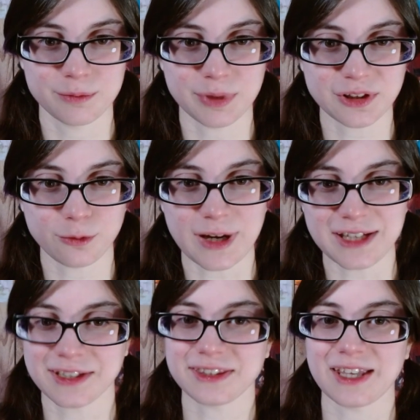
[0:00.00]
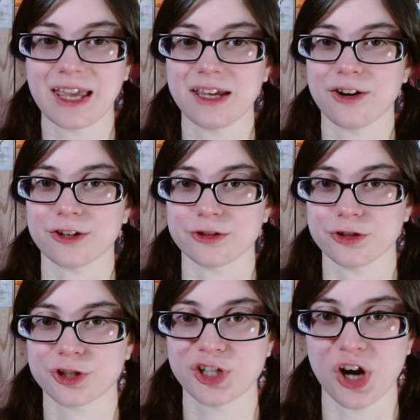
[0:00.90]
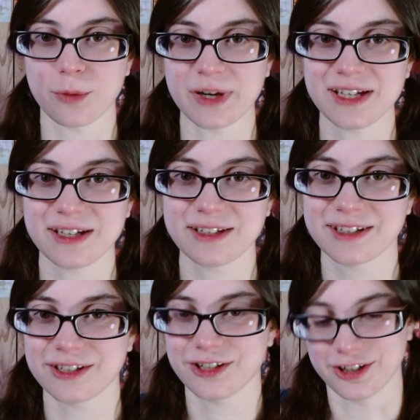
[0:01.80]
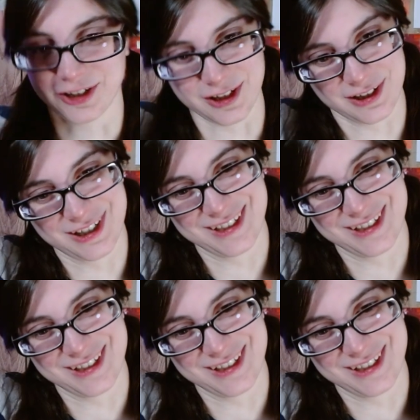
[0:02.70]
But the way that they are showing her